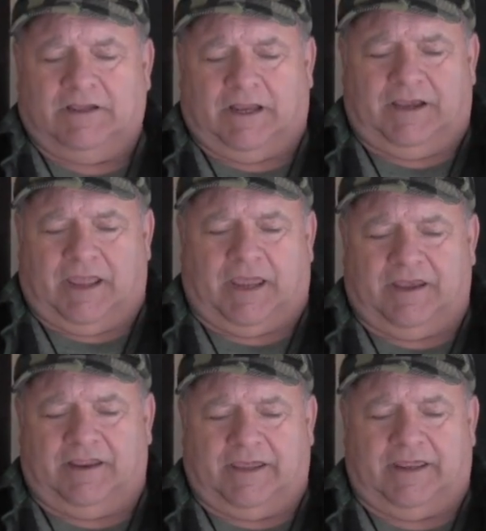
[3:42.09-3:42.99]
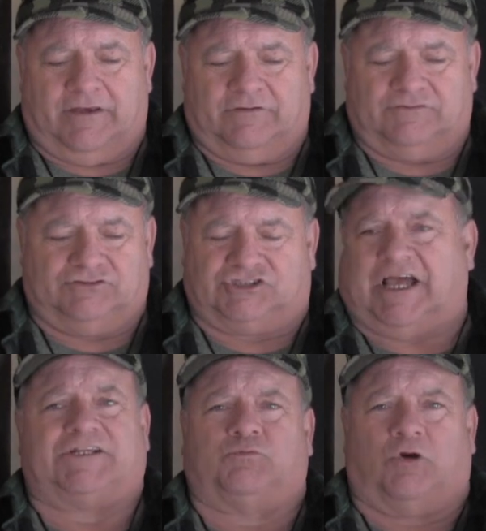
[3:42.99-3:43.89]
and
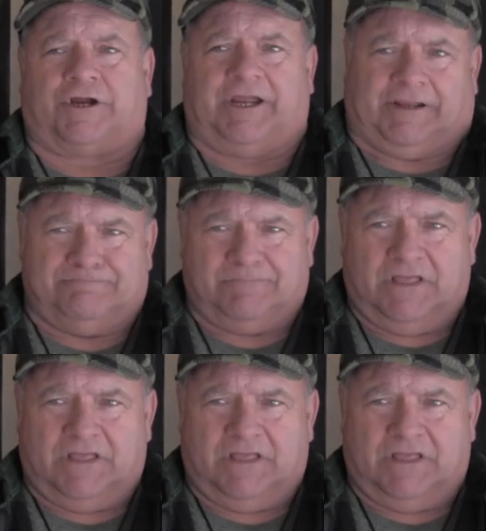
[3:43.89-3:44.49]
starts working.